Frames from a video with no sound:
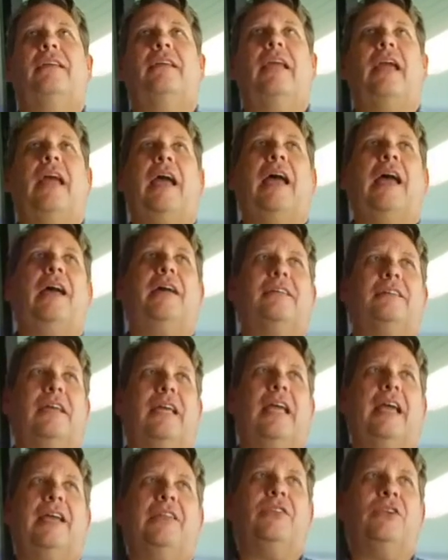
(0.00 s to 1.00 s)
Yeah, uh,
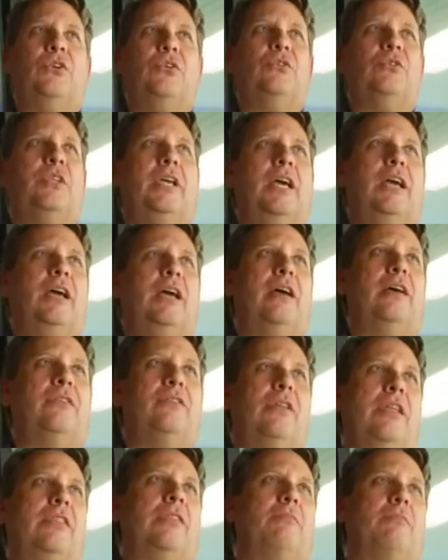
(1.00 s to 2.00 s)
and you'd uh,
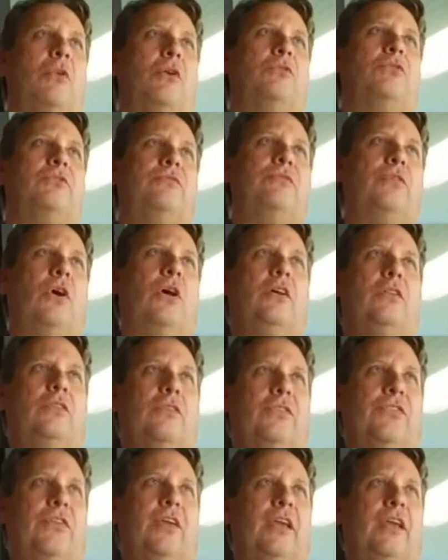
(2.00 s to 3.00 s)
and the most
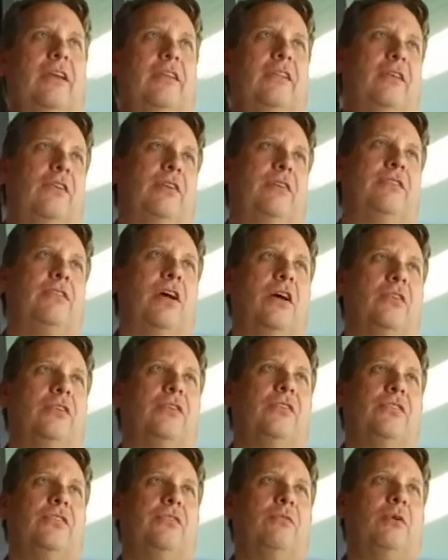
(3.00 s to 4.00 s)
volatile thing, the only
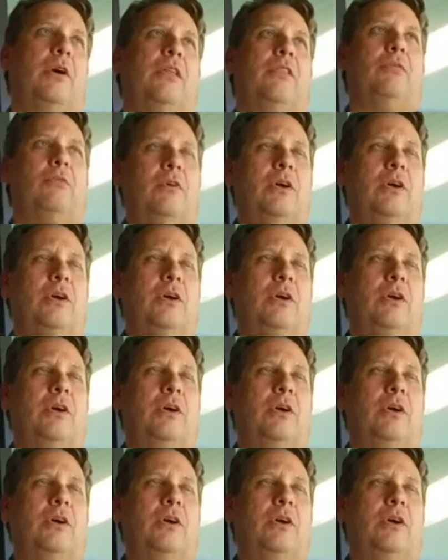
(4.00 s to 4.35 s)
volatile, well, yeah.